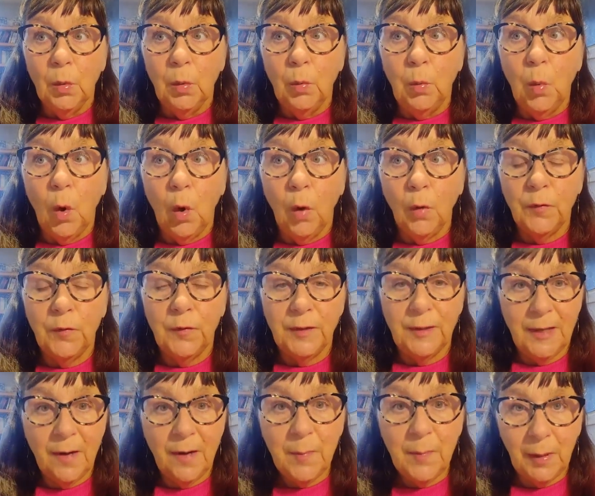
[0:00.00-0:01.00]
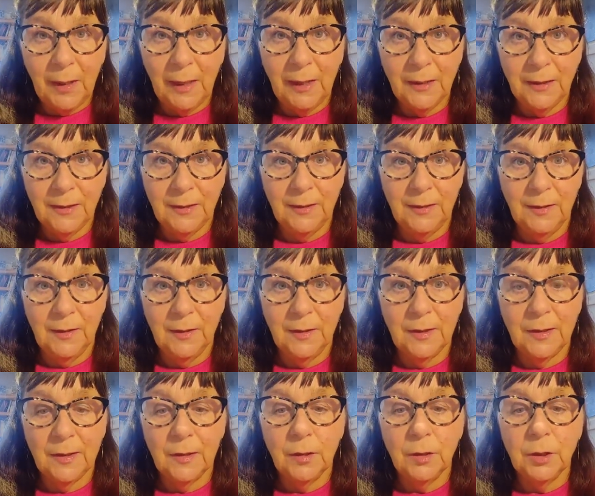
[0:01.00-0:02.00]
what the template
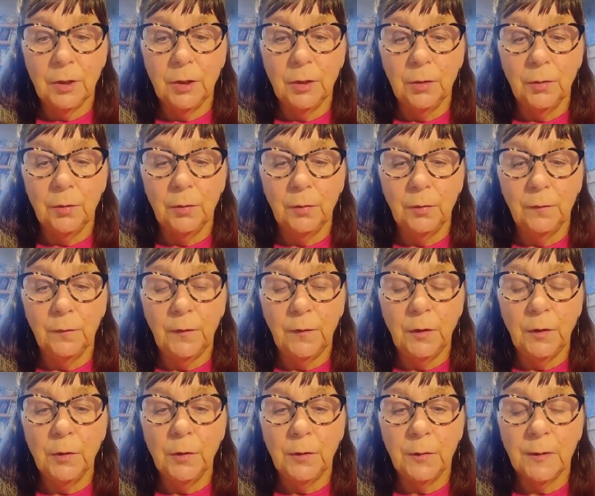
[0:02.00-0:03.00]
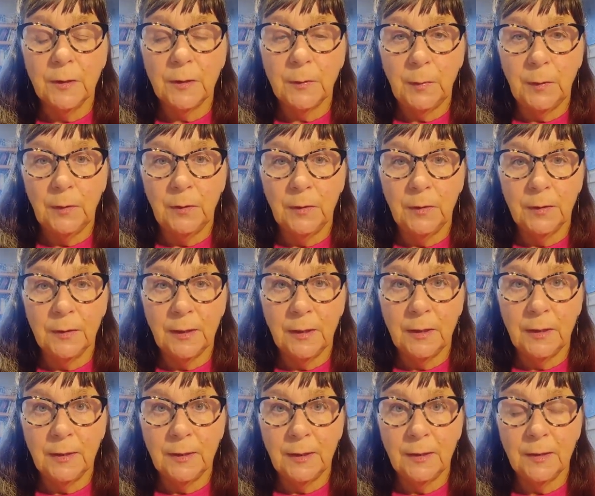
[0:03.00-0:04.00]
is for you to experience
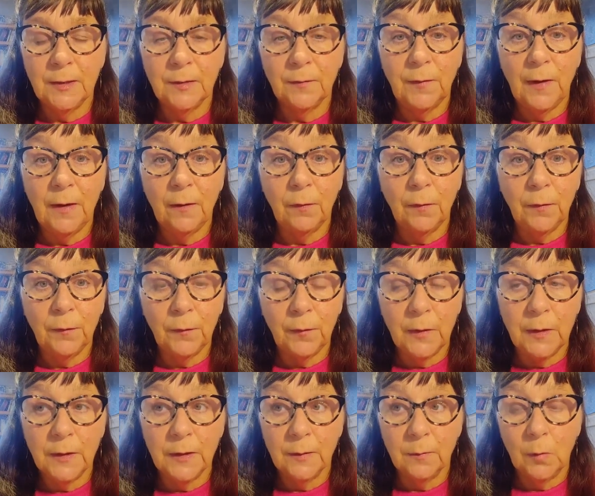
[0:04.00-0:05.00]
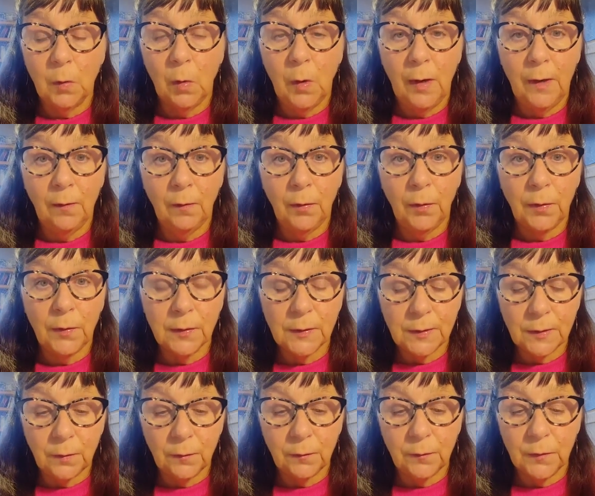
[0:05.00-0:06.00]
any sense of health freedom or health
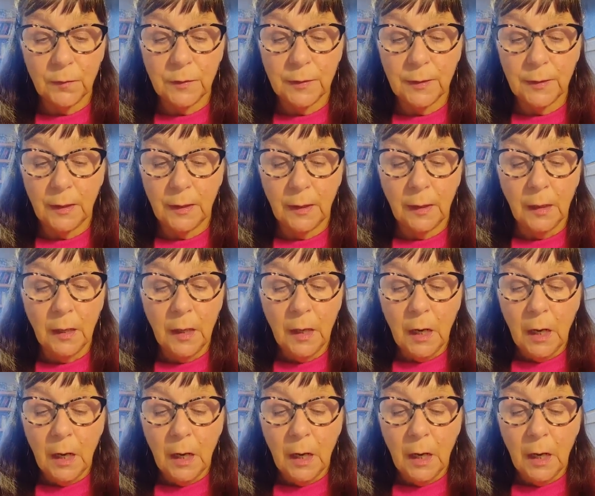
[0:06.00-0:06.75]
sovereignty.